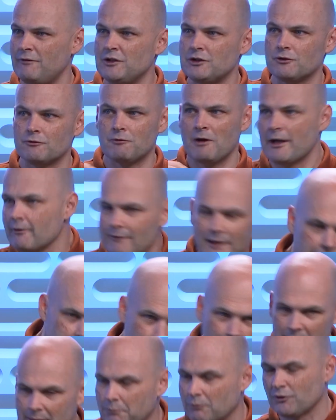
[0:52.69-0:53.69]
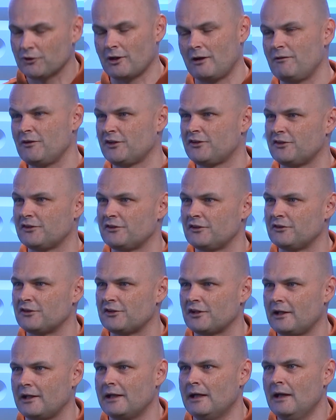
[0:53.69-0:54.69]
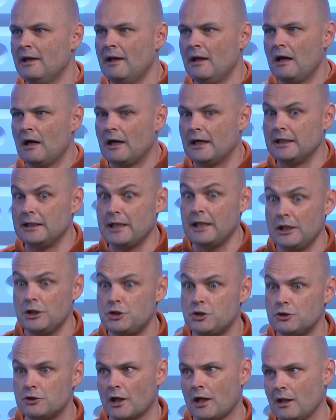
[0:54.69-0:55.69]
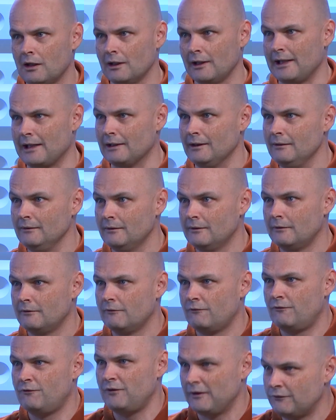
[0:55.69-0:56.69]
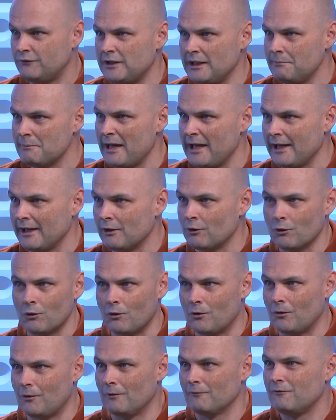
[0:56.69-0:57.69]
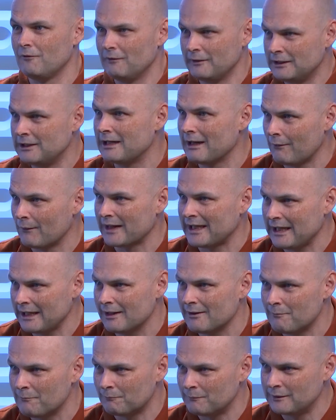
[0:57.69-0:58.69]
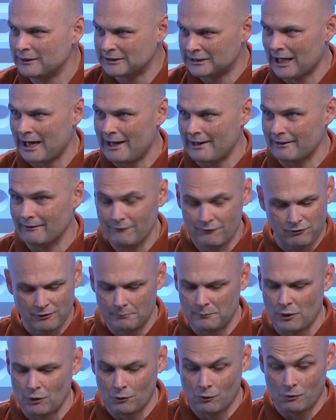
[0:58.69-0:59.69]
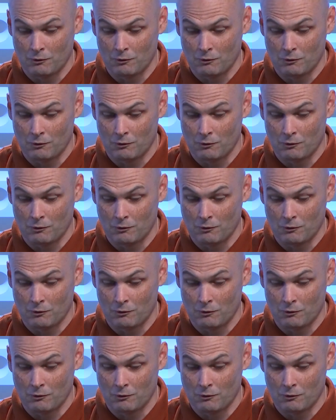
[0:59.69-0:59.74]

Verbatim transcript: having to run around to people's offices and say, I need you to clear fifty meg or, you know, a gig of sure. data from your,